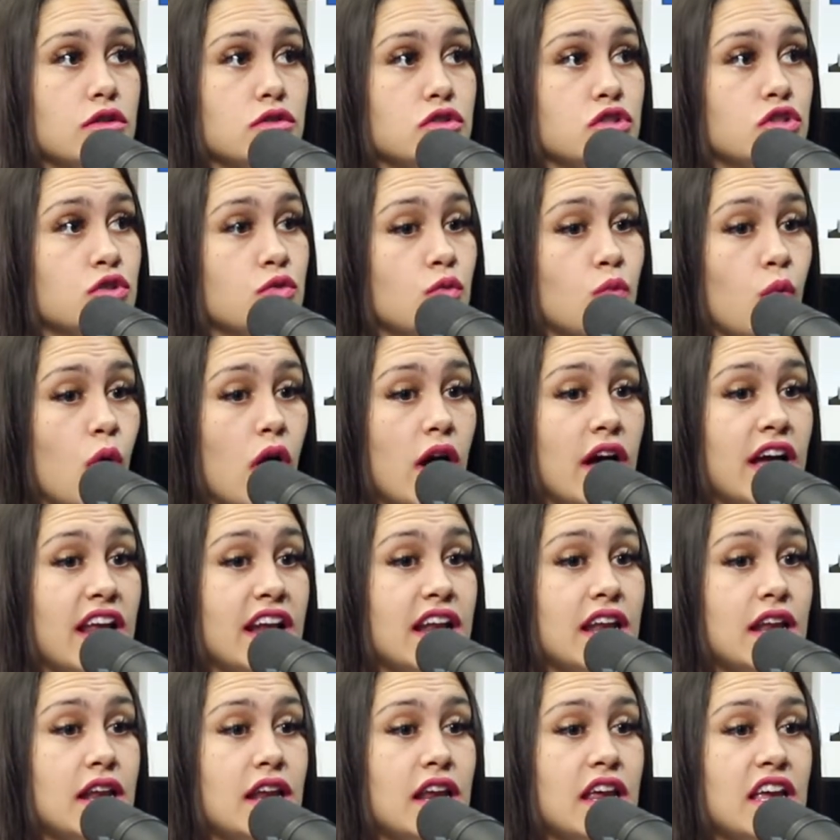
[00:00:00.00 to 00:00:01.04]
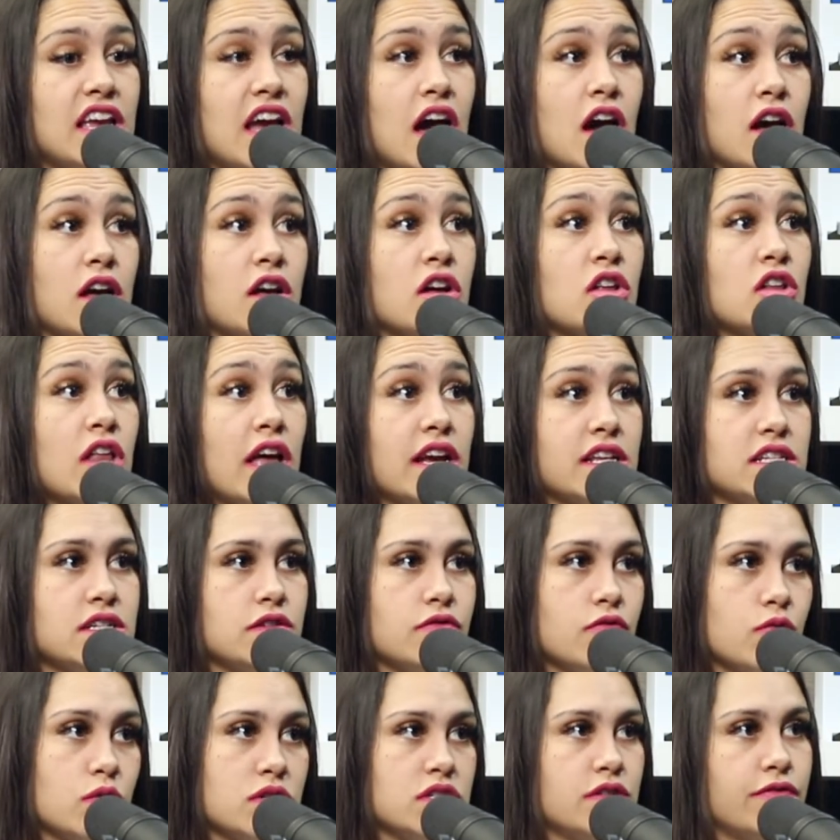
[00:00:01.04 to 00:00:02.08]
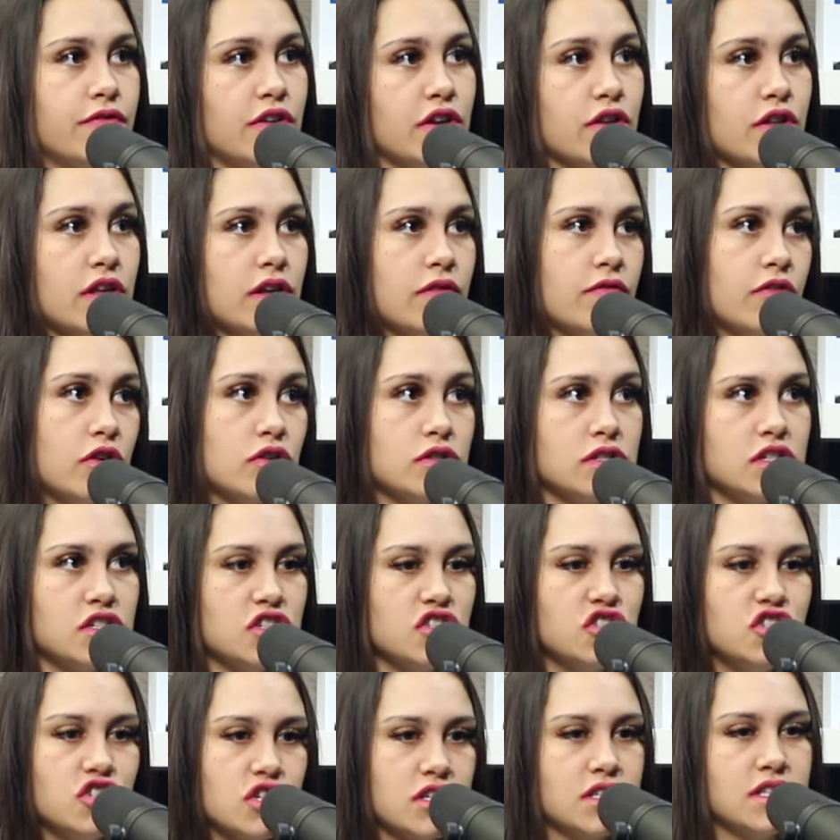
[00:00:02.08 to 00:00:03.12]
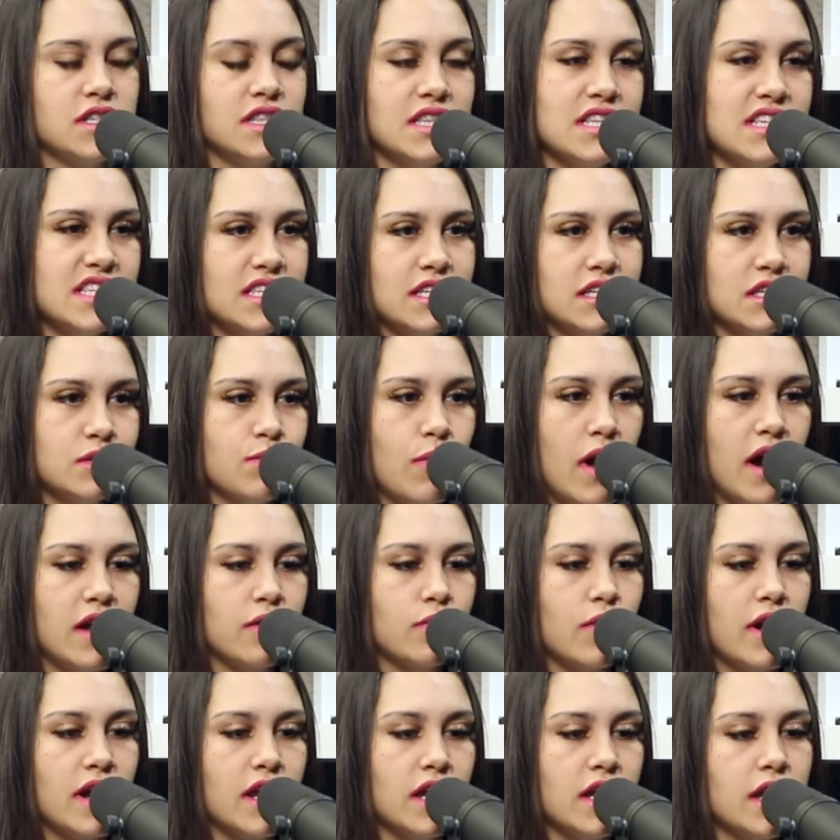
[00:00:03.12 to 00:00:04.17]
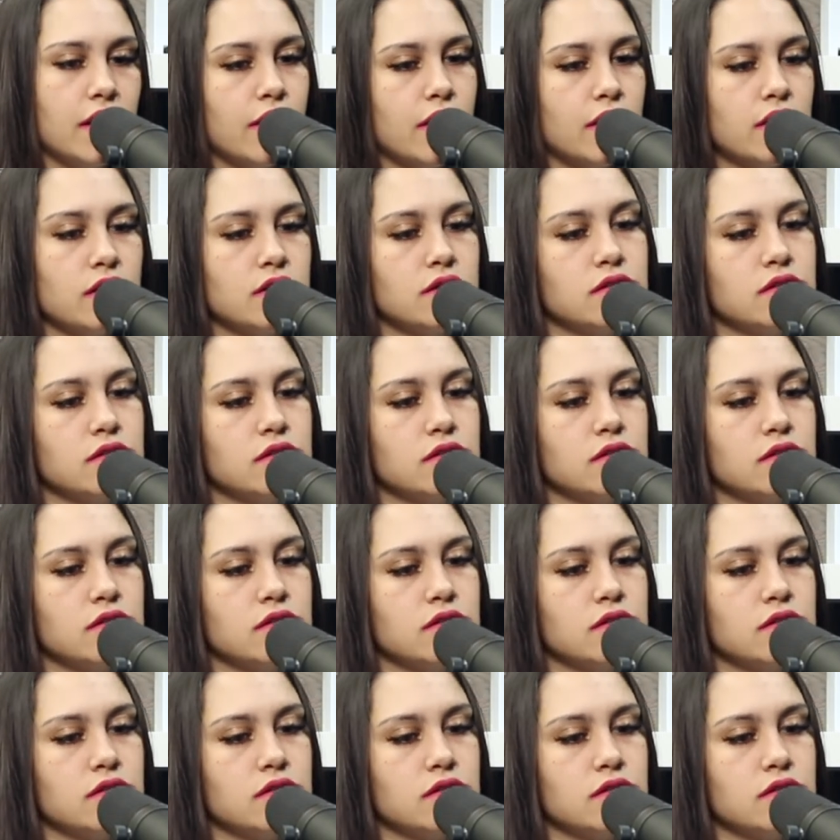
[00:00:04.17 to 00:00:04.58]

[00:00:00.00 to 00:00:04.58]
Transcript: to what a collective was feeling versus just this is mine right here.